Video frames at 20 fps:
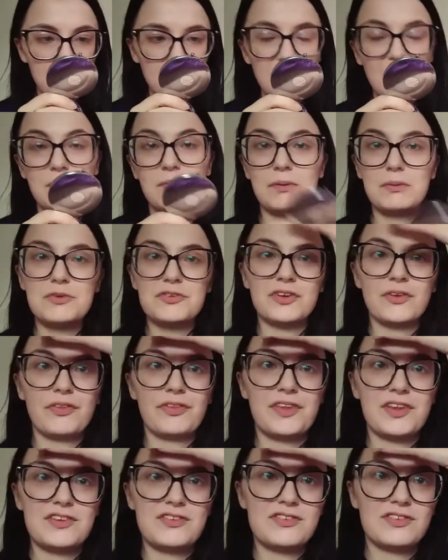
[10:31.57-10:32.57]
Whereas on
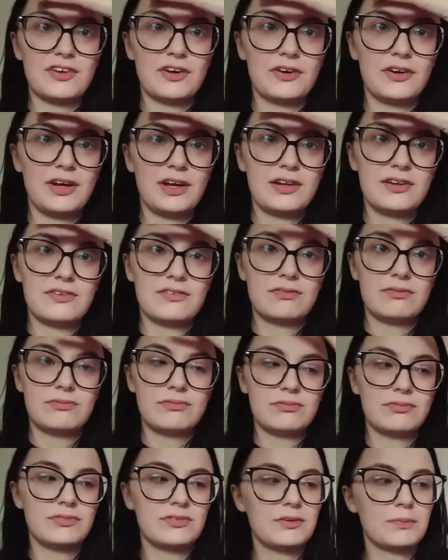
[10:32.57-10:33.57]
this side,
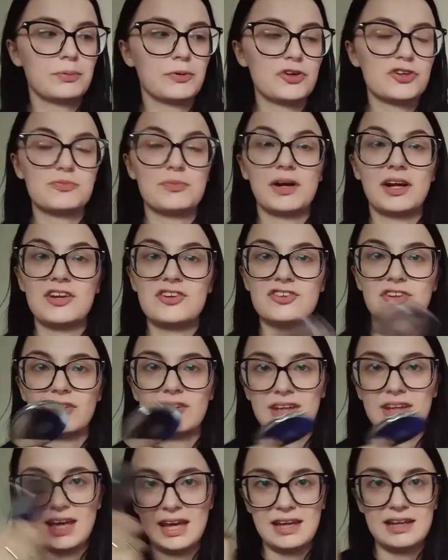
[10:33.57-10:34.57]
the brush managed to
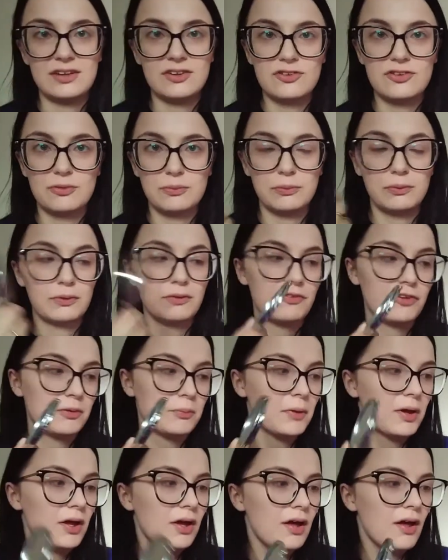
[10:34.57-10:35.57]
like get into all of them.
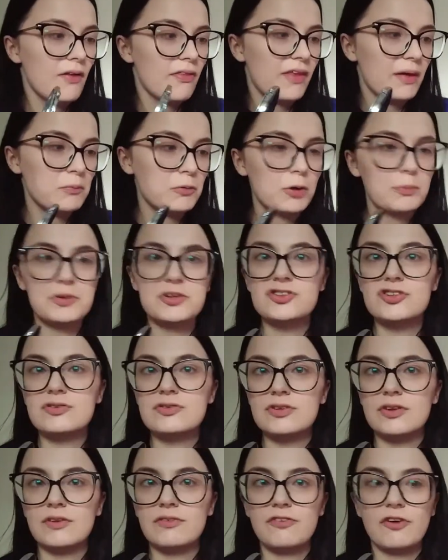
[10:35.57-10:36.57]
That might be due
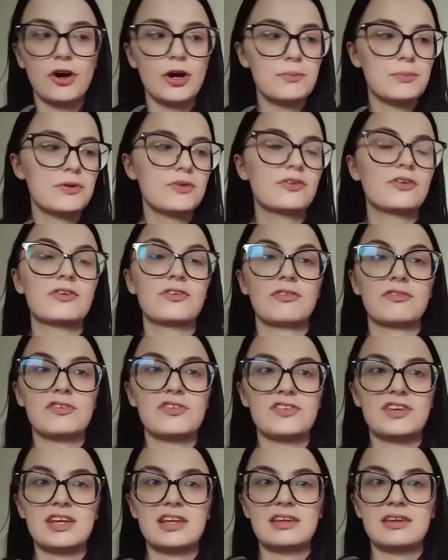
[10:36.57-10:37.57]
to the fibres, because
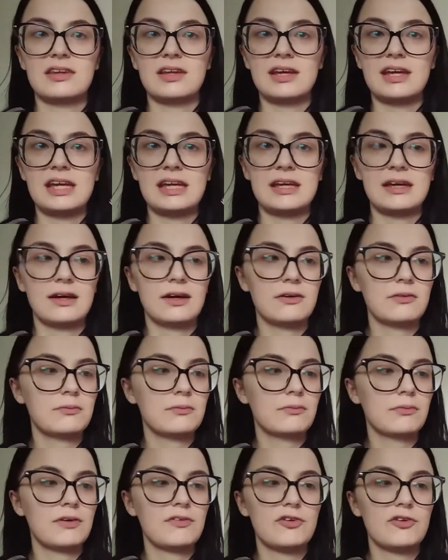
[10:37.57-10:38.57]
obviously the
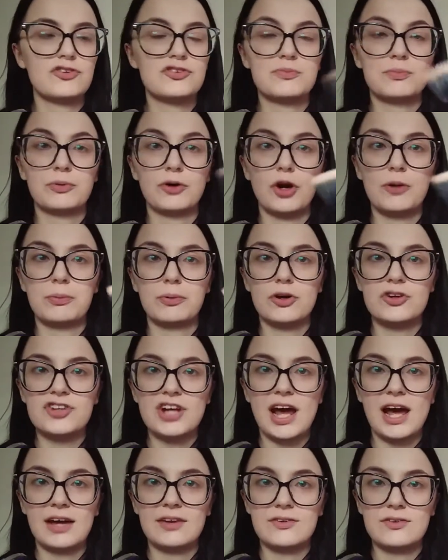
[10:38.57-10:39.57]
Revolution Pro brush
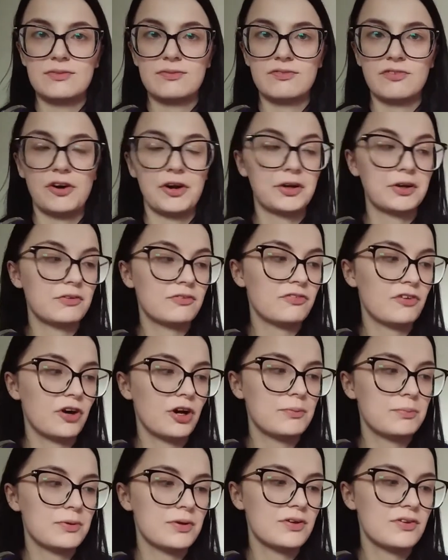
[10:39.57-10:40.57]
has finer
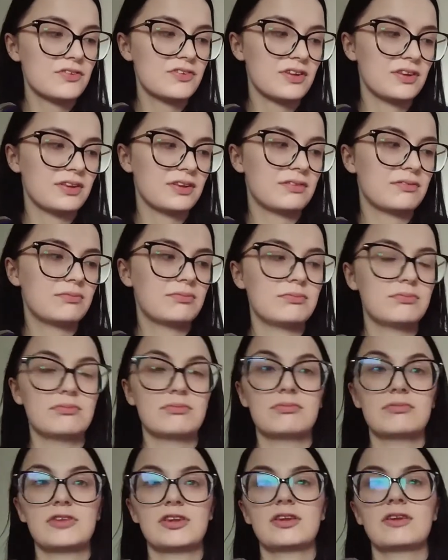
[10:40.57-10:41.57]
fibres, and
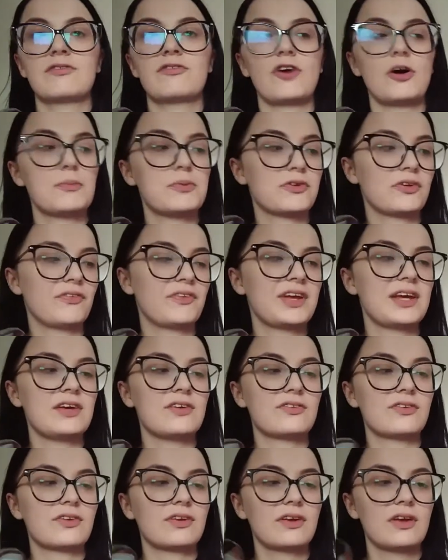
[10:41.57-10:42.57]
the fibres on
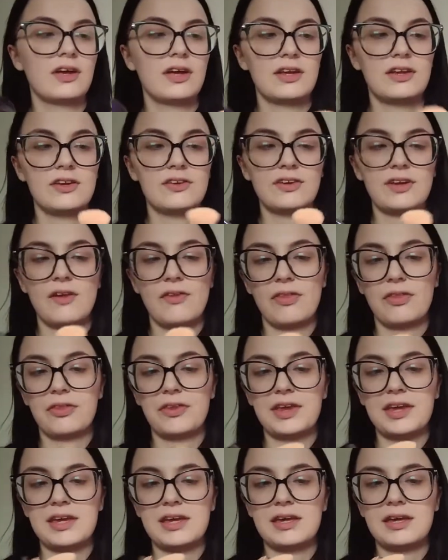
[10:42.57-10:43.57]
these, on
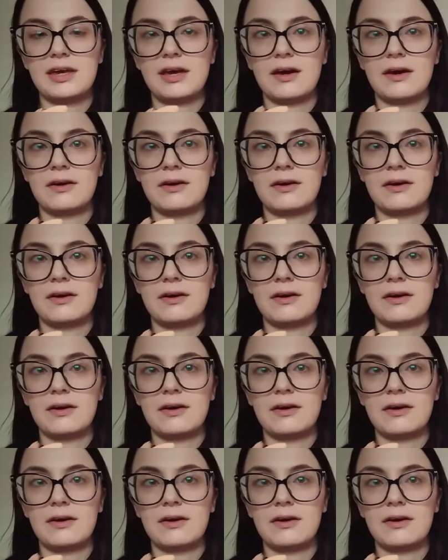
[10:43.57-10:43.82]
the